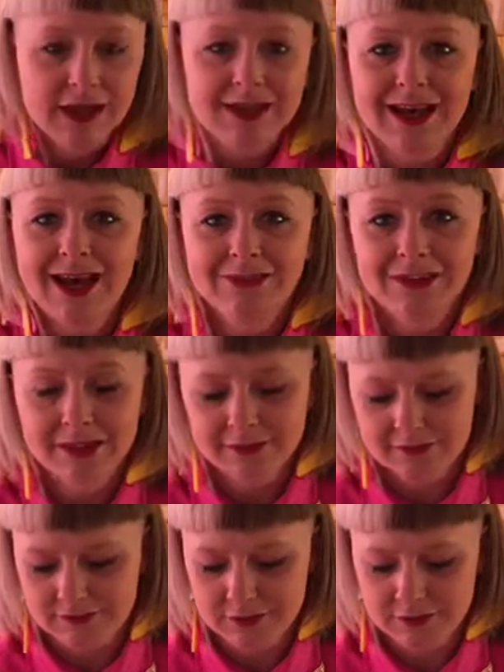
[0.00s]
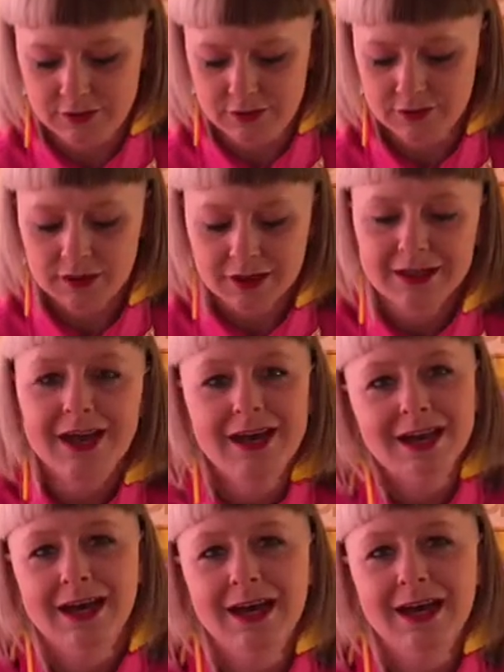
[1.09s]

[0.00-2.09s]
Carrying this with you, getting it